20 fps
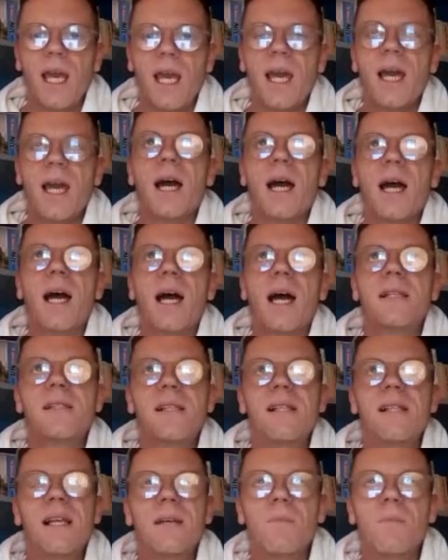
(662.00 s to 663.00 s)
Yeah,
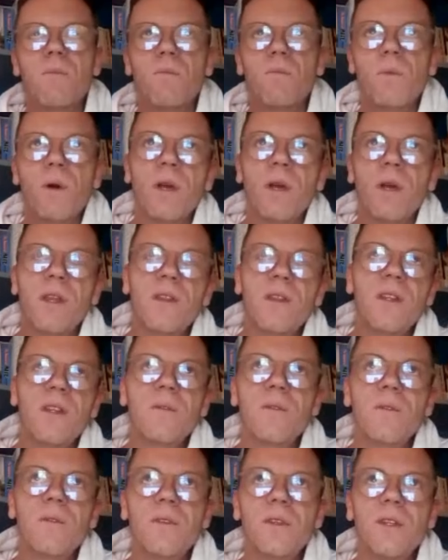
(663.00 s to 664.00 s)
it's, well,
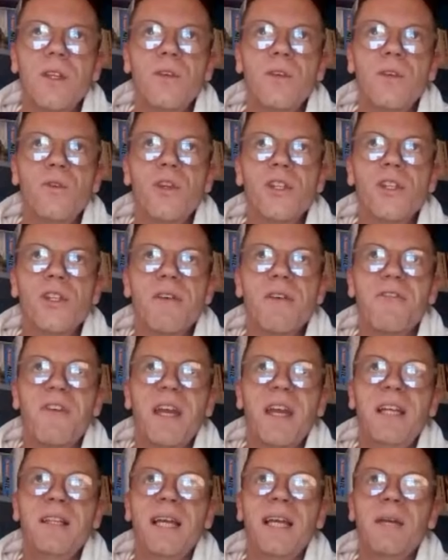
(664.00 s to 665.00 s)
you know, there's a
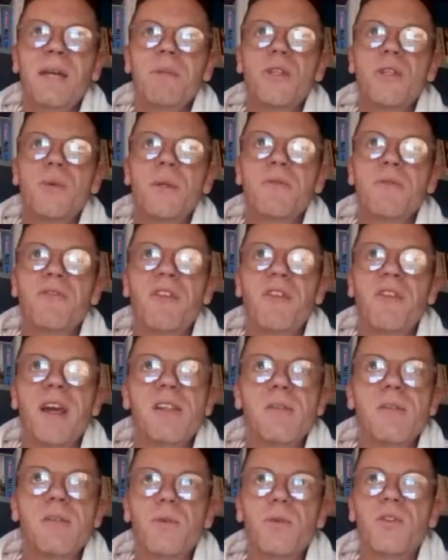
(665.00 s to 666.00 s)
fine line between
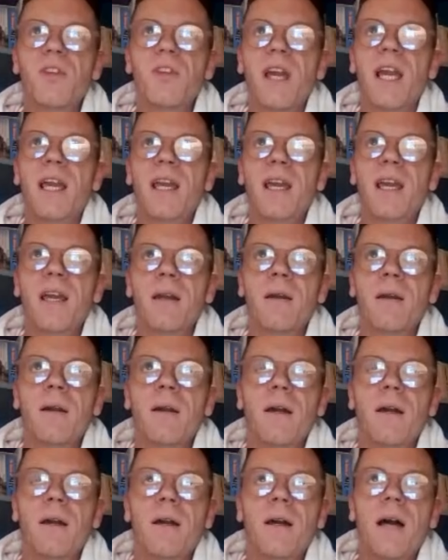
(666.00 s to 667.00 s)
flexible thinking
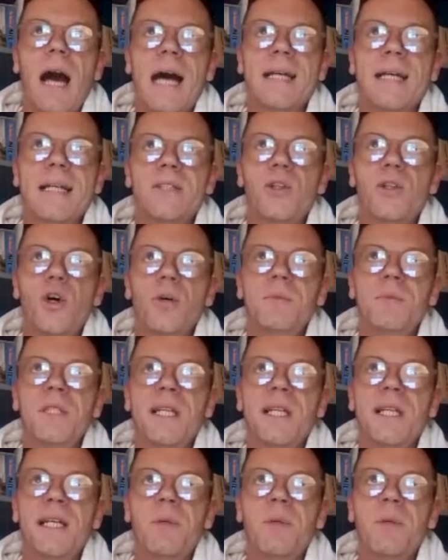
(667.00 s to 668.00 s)
and
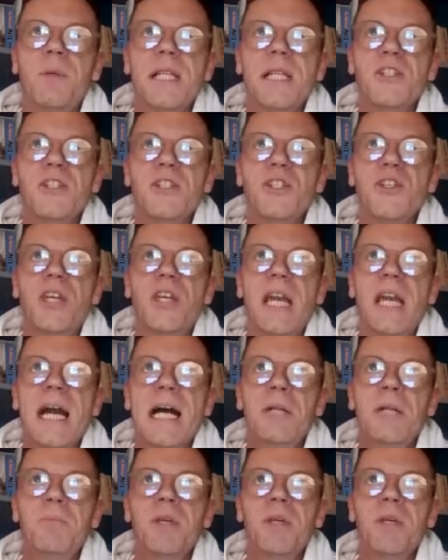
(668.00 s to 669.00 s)
adopting any position you
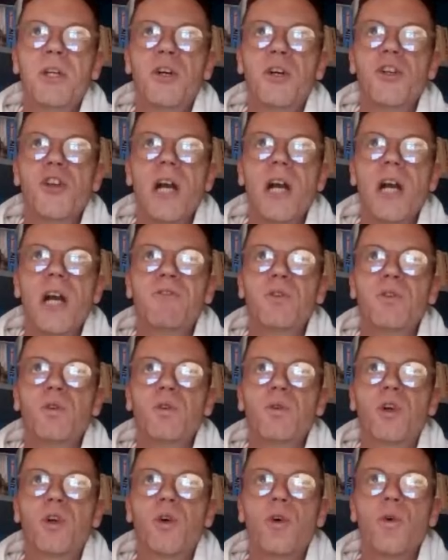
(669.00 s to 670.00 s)
can, because you have
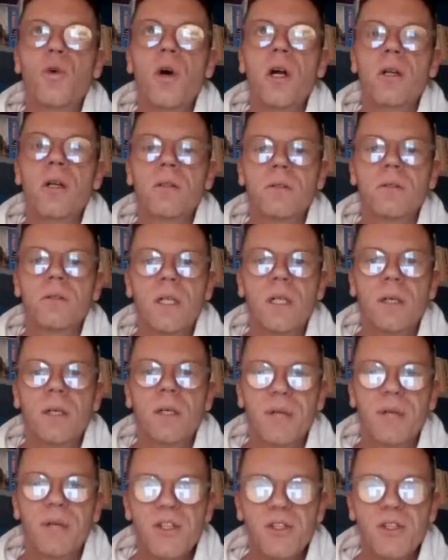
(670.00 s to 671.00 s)
no core
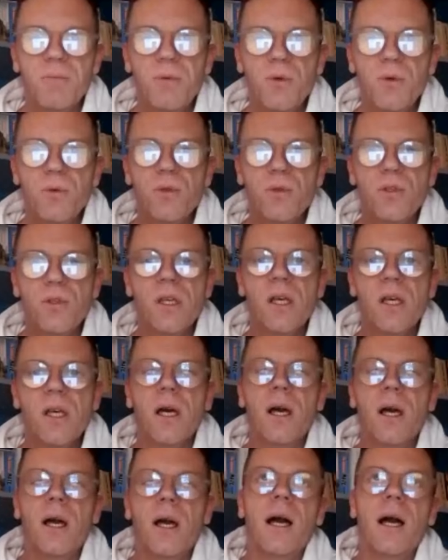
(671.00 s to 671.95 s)
principles,